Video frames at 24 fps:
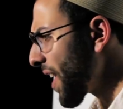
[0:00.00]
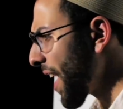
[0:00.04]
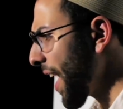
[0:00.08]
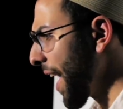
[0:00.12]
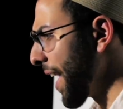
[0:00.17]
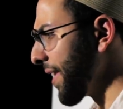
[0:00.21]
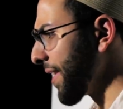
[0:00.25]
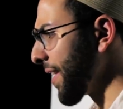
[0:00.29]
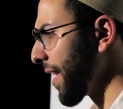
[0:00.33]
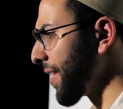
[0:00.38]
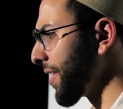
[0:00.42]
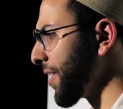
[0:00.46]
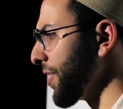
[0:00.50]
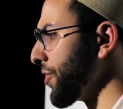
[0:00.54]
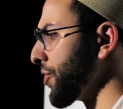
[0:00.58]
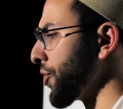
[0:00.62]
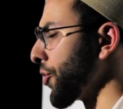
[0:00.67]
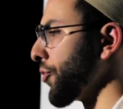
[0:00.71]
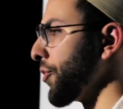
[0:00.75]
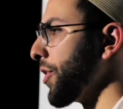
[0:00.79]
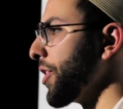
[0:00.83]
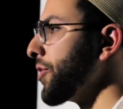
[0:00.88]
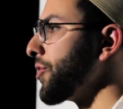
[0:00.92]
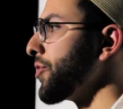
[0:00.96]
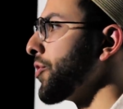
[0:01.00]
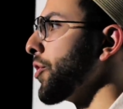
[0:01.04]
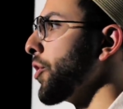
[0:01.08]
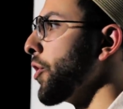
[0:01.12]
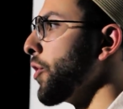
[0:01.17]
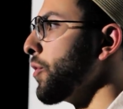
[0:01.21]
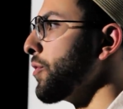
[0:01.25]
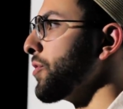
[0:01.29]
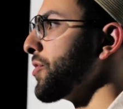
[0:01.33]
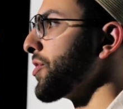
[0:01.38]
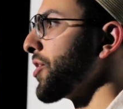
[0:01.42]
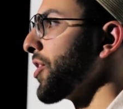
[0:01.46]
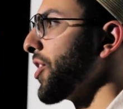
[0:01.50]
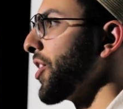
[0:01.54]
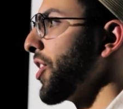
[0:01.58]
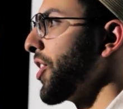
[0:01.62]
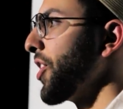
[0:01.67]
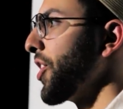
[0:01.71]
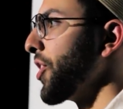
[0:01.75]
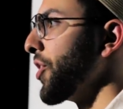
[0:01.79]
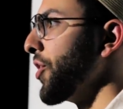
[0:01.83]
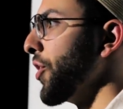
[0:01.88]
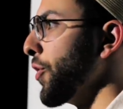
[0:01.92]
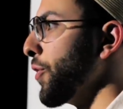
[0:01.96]
and, and can turn into those,
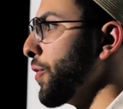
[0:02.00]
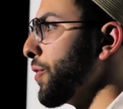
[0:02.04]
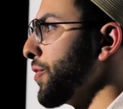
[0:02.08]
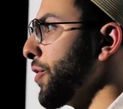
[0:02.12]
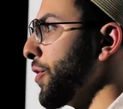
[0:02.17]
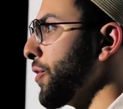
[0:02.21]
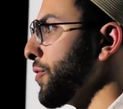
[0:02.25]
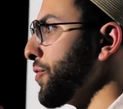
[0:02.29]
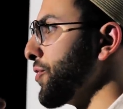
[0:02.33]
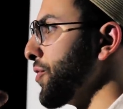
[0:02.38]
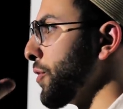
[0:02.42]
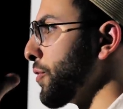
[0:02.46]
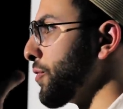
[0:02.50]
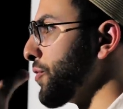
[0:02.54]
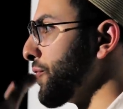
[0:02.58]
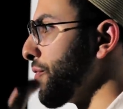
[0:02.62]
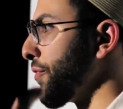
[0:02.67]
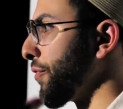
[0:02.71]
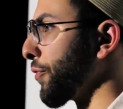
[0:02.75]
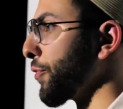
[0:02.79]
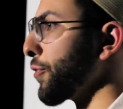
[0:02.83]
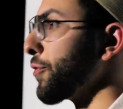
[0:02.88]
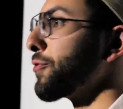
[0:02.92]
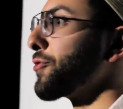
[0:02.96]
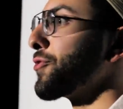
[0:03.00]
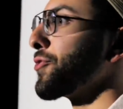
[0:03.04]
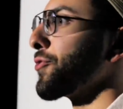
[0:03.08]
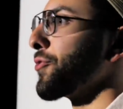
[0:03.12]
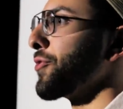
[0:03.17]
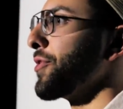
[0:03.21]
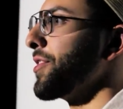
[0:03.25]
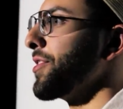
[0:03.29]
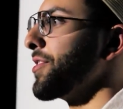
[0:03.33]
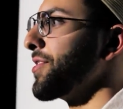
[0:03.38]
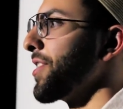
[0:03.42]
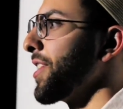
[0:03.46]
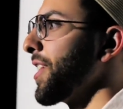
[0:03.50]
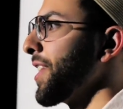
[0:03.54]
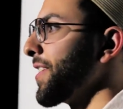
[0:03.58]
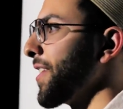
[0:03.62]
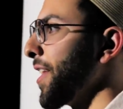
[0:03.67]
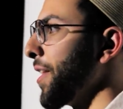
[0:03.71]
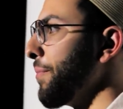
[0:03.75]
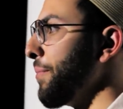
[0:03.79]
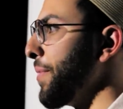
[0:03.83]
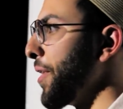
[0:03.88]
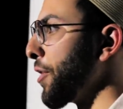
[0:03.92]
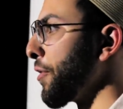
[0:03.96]
those, those, those fruit trees
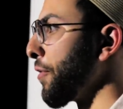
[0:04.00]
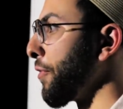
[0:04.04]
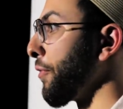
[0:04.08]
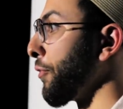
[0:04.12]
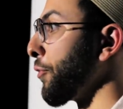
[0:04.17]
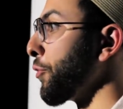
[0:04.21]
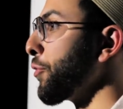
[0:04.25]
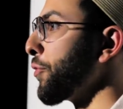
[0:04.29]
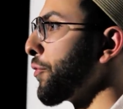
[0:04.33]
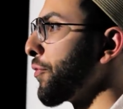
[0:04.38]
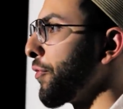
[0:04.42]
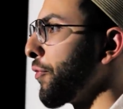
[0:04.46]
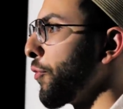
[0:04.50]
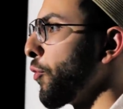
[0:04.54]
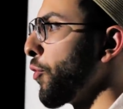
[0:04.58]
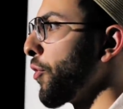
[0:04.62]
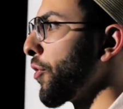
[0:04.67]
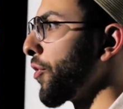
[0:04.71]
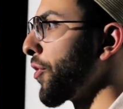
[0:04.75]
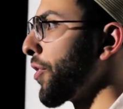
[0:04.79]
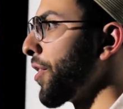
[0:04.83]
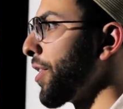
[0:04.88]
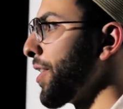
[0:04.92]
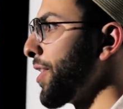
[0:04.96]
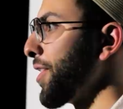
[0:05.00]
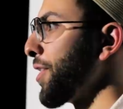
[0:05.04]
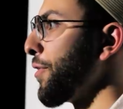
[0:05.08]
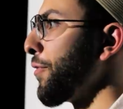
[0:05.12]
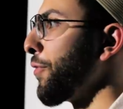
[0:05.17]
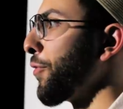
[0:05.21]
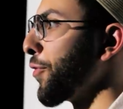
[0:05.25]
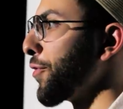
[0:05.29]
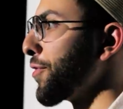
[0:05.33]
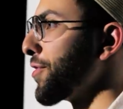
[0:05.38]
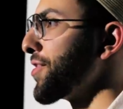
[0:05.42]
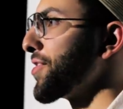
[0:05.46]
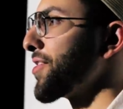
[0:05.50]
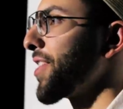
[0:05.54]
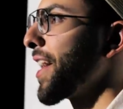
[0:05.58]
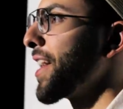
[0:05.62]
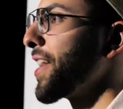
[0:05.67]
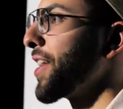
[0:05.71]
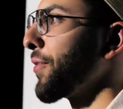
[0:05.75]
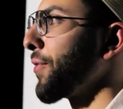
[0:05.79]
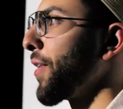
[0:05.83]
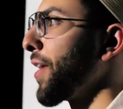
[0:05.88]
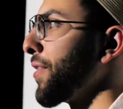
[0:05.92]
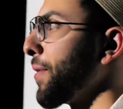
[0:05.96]
that bear fruit for, for the
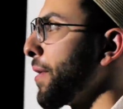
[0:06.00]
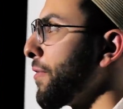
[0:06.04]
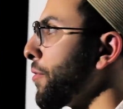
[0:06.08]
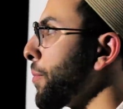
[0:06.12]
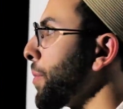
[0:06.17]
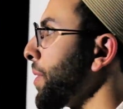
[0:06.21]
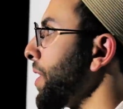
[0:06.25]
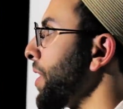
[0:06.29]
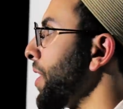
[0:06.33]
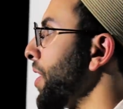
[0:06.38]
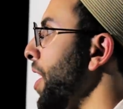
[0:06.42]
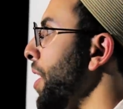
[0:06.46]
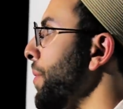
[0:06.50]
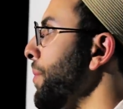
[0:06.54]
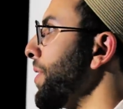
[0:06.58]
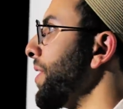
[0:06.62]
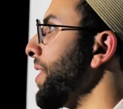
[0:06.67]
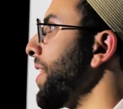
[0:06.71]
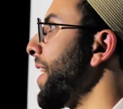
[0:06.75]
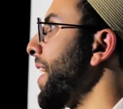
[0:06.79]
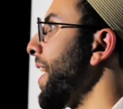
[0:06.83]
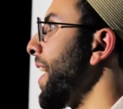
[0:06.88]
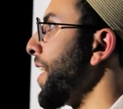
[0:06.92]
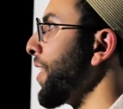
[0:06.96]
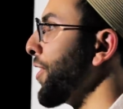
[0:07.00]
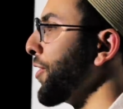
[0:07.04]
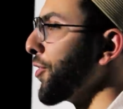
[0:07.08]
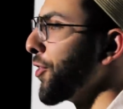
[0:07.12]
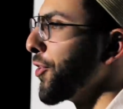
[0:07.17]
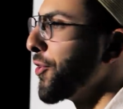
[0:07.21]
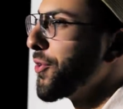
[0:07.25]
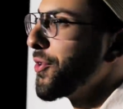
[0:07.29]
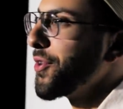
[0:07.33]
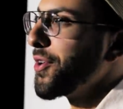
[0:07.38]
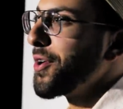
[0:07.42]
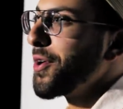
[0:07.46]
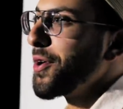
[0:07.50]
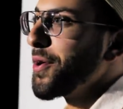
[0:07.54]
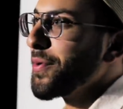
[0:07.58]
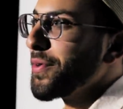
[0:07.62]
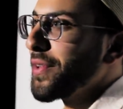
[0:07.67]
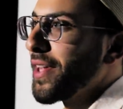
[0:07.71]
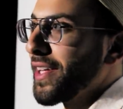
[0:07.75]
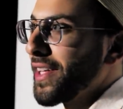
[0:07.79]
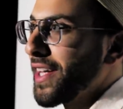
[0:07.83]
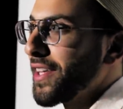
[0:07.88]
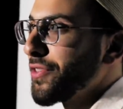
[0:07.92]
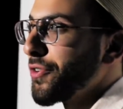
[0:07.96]
society around them. Everybody can come and, and, you know,
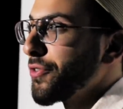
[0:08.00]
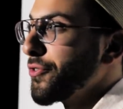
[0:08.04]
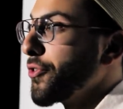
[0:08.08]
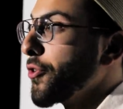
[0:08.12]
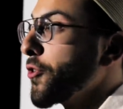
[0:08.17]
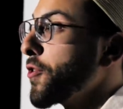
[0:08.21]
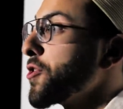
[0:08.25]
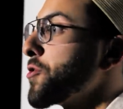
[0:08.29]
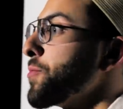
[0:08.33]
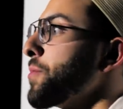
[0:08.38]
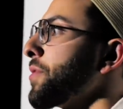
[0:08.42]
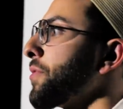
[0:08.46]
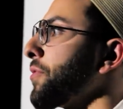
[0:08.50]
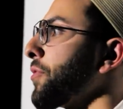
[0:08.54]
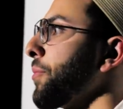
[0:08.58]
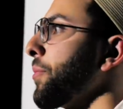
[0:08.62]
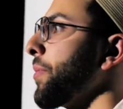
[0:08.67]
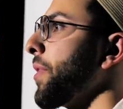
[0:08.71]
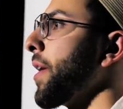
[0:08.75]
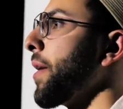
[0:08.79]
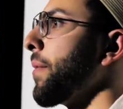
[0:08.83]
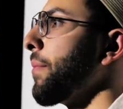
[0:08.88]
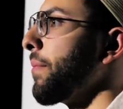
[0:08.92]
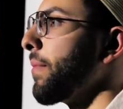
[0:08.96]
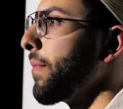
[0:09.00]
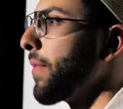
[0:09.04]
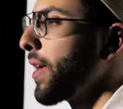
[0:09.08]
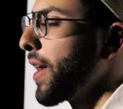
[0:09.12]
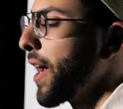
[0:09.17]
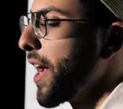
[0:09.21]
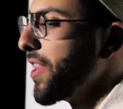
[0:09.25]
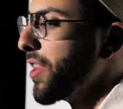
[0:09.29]
and get their nourishment from them.